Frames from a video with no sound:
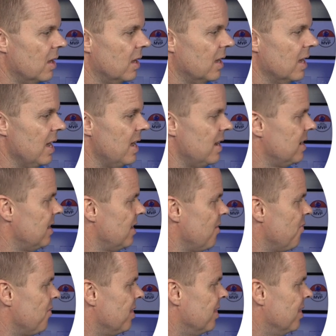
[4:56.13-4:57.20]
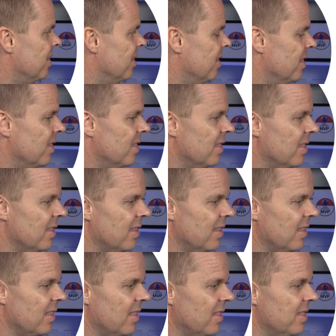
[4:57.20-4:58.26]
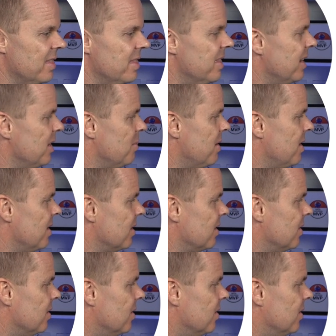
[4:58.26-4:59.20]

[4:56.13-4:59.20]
Canada, Denmark,